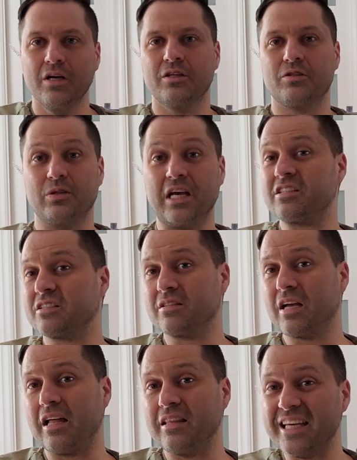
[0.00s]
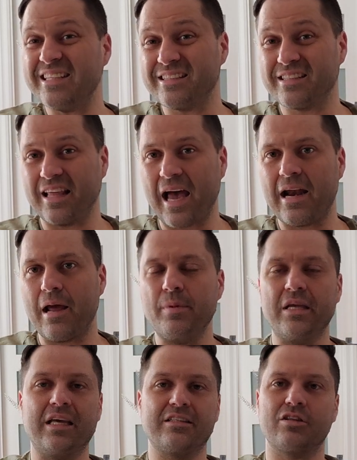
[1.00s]
So that's at least that. I
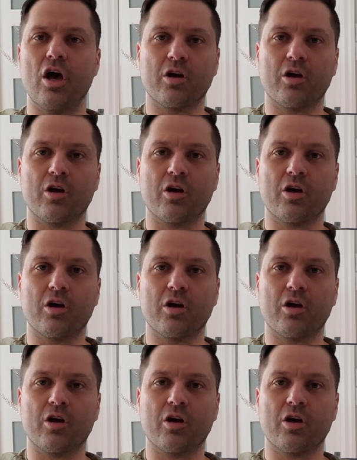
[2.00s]
mean, it's not